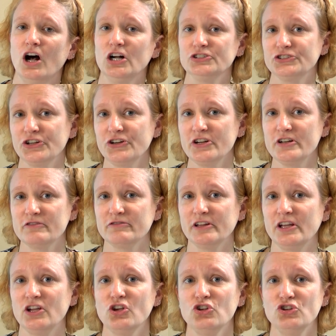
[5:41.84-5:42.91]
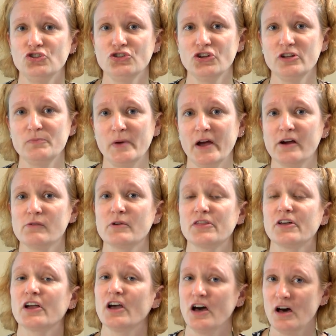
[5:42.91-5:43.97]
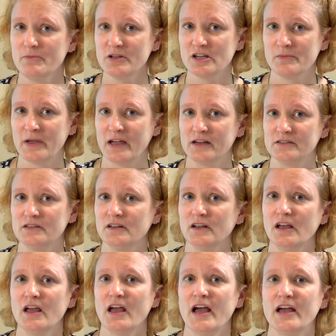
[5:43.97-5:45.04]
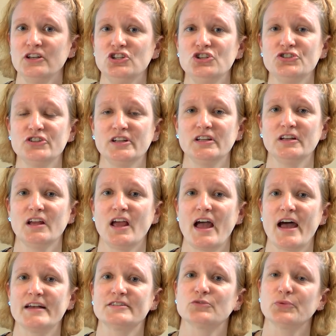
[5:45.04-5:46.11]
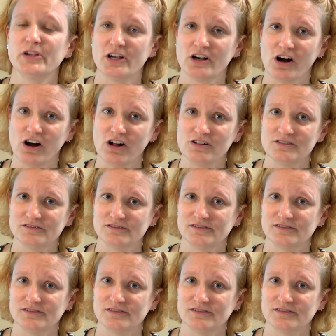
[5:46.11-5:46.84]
Alternatively, you could pair it with a come command and use it as a recall.